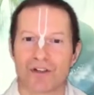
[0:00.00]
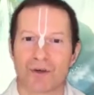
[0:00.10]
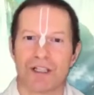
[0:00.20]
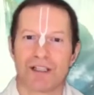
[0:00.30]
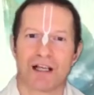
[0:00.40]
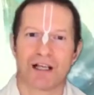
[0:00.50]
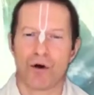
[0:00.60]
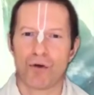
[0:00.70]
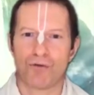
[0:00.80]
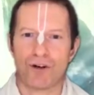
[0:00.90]
So he said,
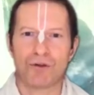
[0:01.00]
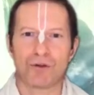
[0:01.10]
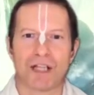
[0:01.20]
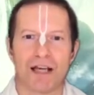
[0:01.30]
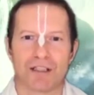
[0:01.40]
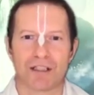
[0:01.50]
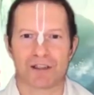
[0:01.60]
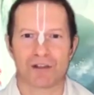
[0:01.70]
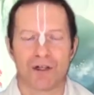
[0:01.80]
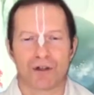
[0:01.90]
oh, Vayu
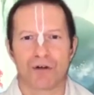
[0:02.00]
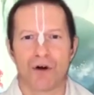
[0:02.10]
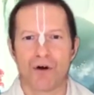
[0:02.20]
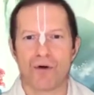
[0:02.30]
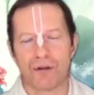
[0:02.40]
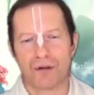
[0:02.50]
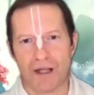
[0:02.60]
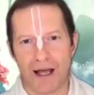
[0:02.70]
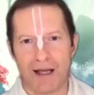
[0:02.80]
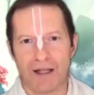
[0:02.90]
Devatas, go
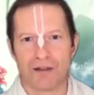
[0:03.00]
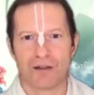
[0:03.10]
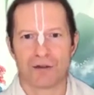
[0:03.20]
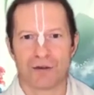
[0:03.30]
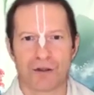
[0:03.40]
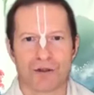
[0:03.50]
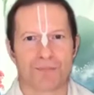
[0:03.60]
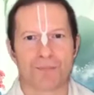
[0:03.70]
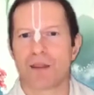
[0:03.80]
and look,